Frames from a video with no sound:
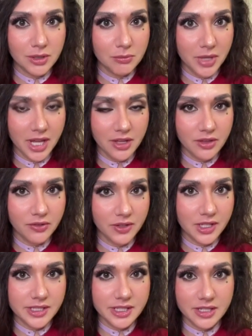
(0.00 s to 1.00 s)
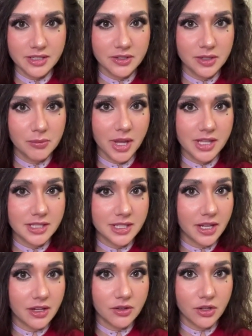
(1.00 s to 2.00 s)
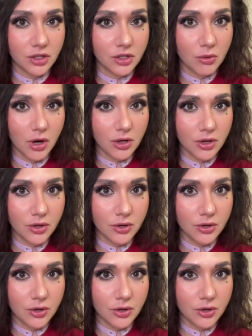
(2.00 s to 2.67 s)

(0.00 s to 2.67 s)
can pay the fees easily by scanning the QR